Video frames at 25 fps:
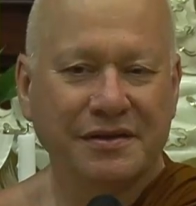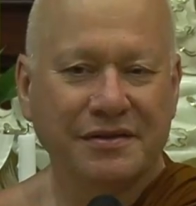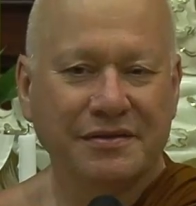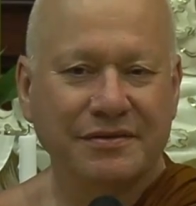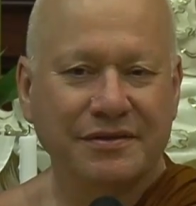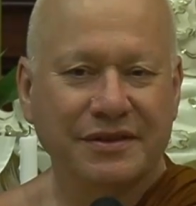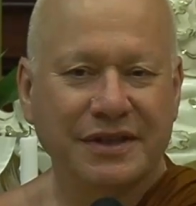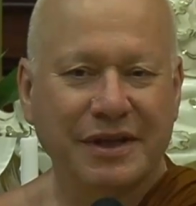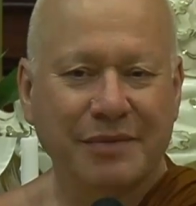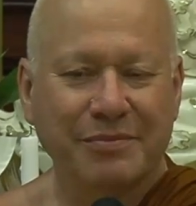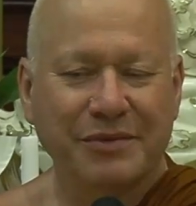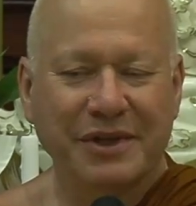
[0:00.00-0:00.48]

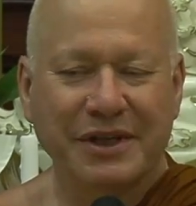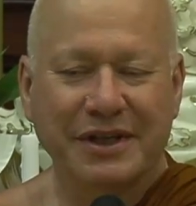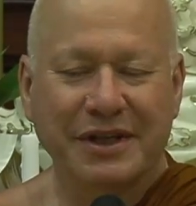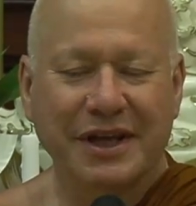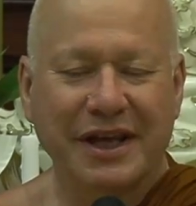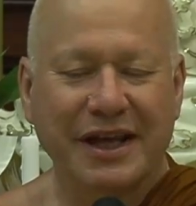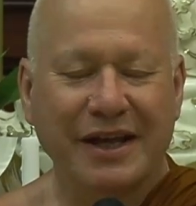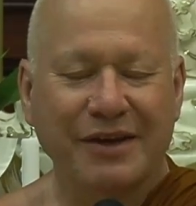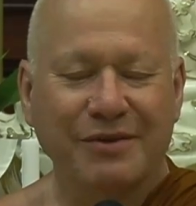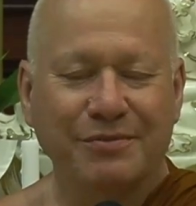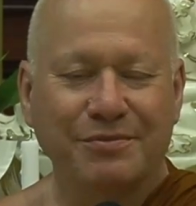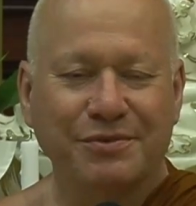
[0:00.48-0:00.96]
And something
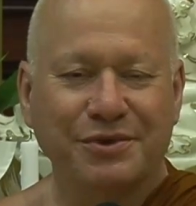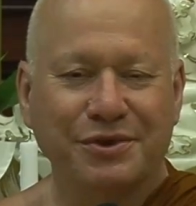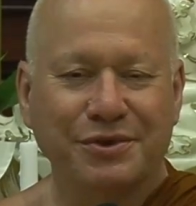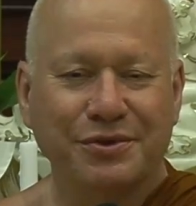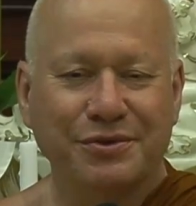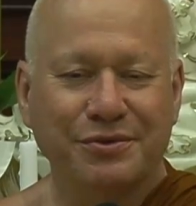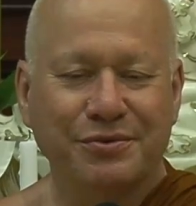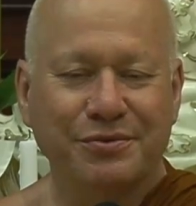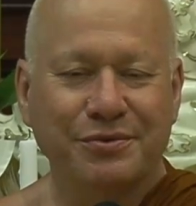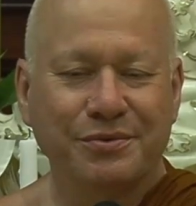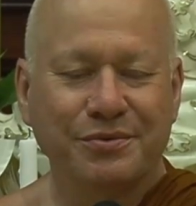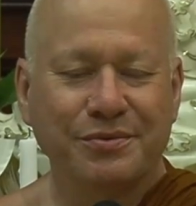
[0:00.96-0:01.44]
that helps
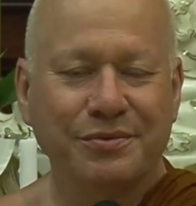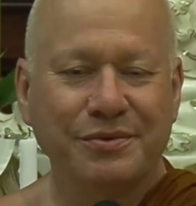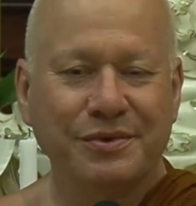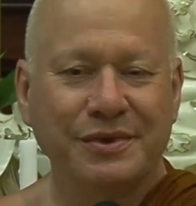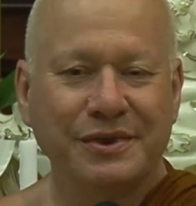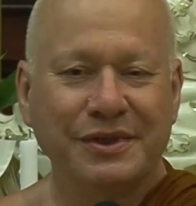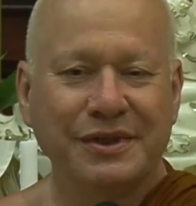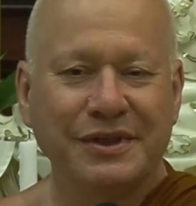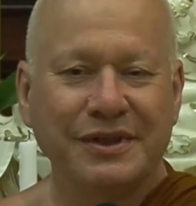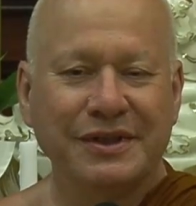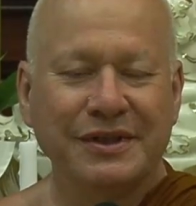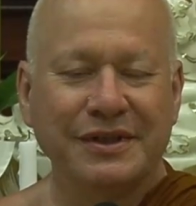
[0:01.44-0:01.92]
you,
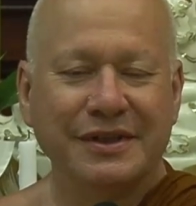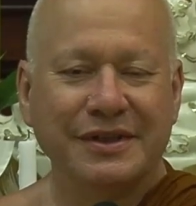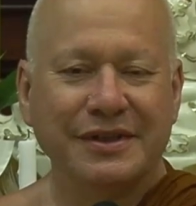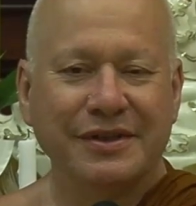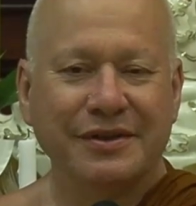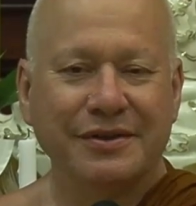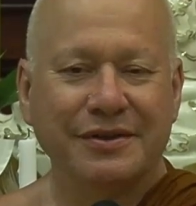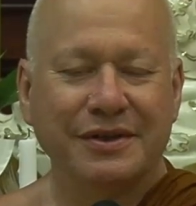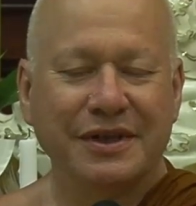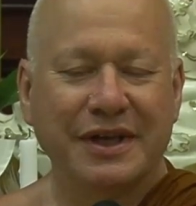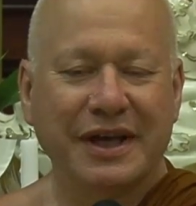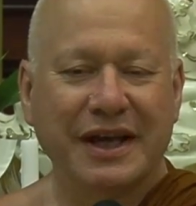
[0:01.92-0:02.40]

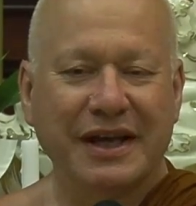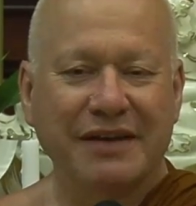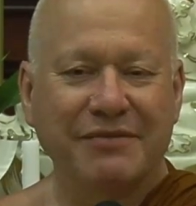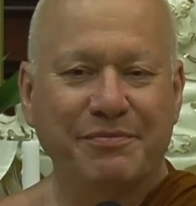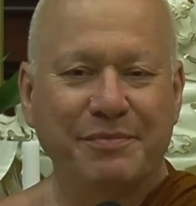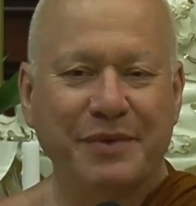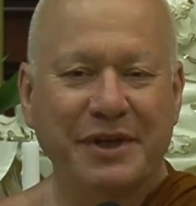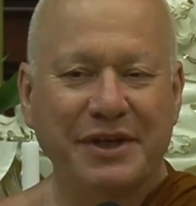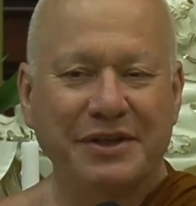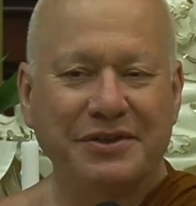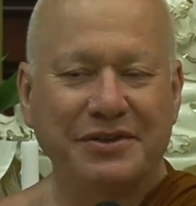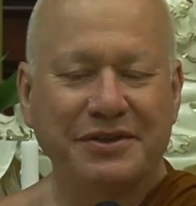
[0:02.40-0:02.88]
to
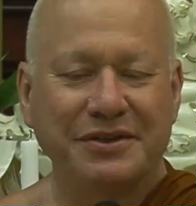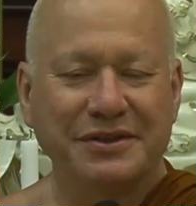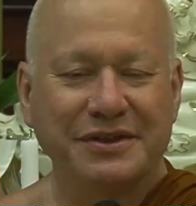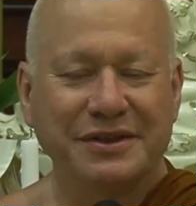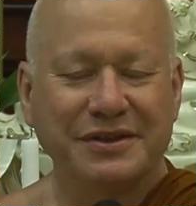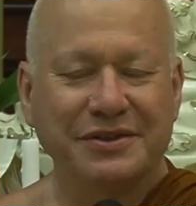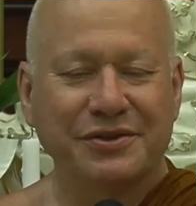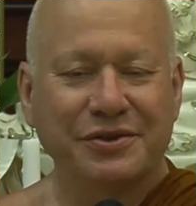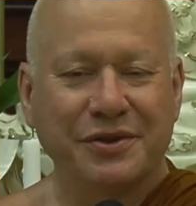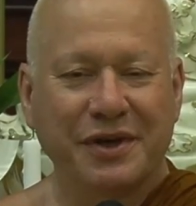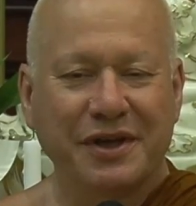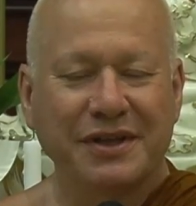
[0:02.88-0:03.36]
have patience
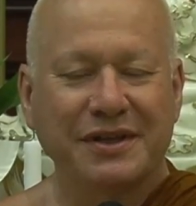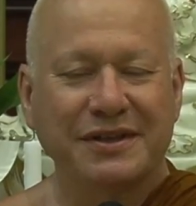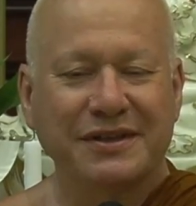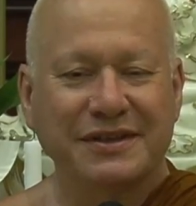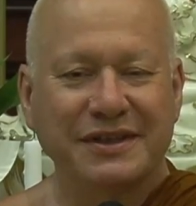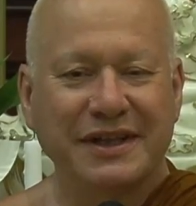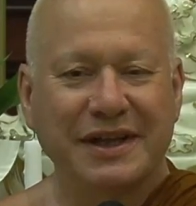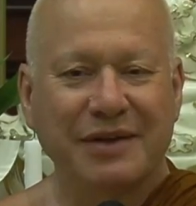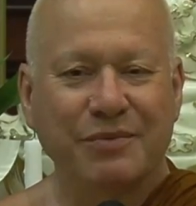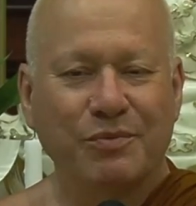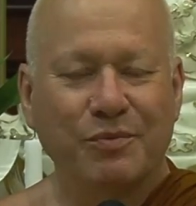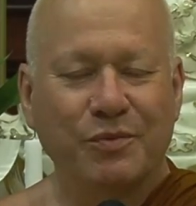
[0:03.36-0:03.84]
is you
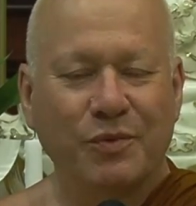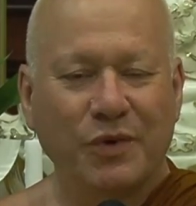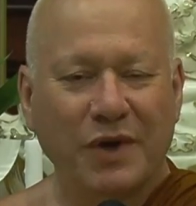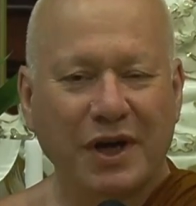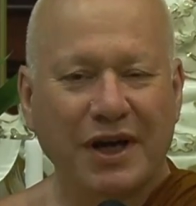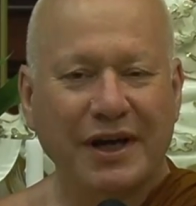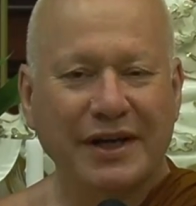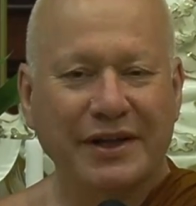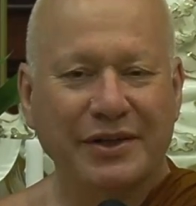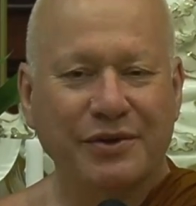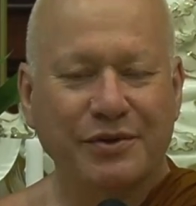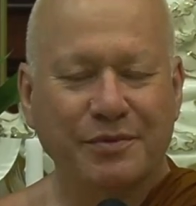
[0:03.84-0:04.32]
understand
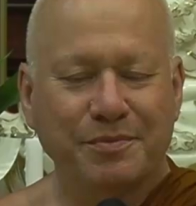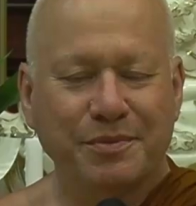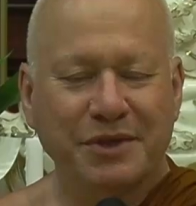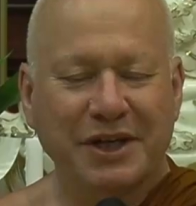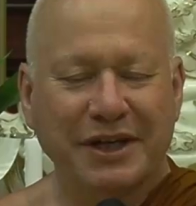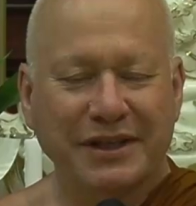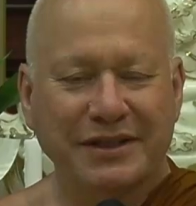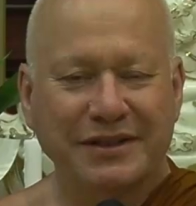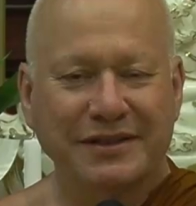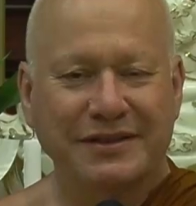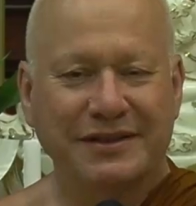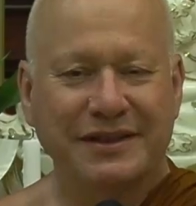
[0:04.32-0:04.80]
why you're
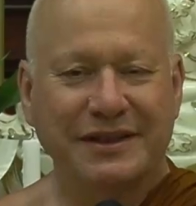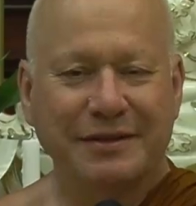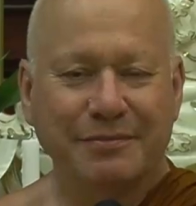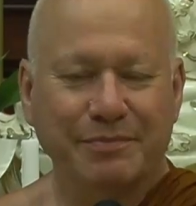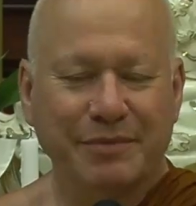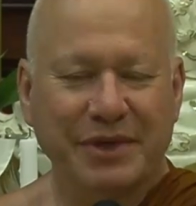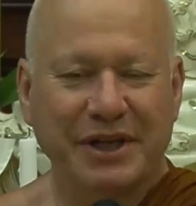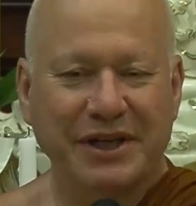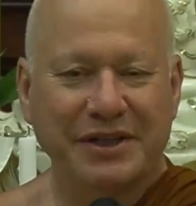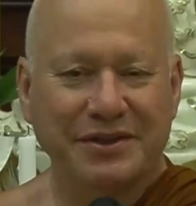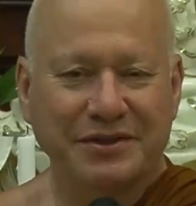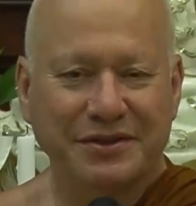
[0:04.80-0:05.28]
practicing
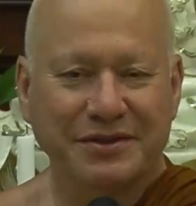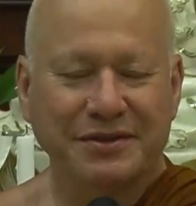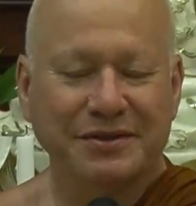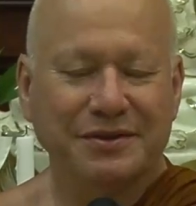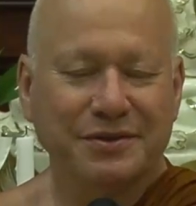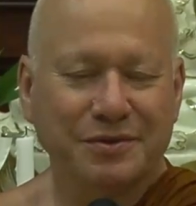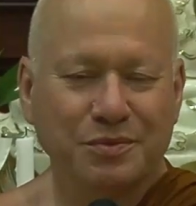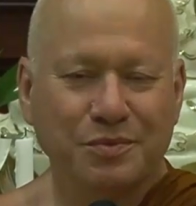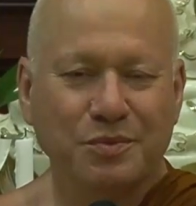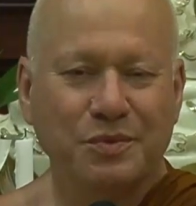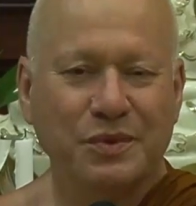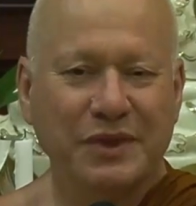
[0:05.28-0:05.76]

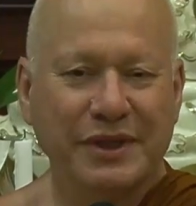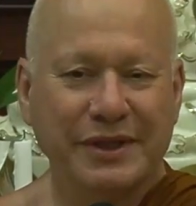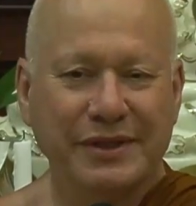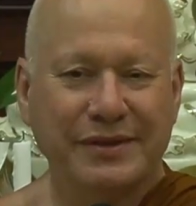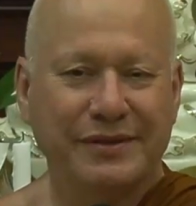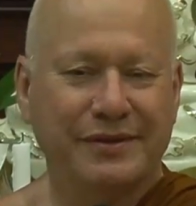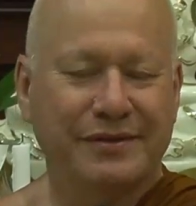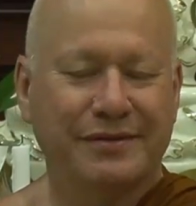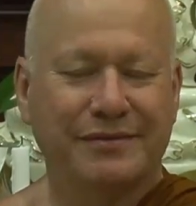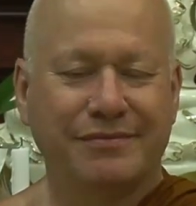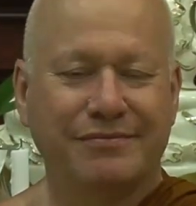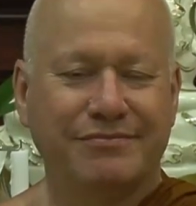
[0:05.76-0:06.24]
patience
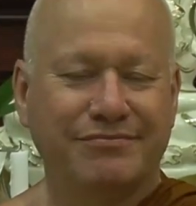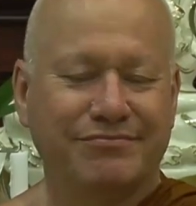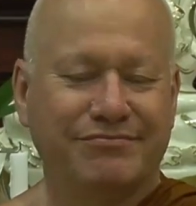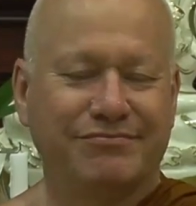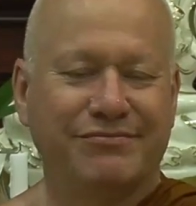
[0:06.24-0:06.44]
with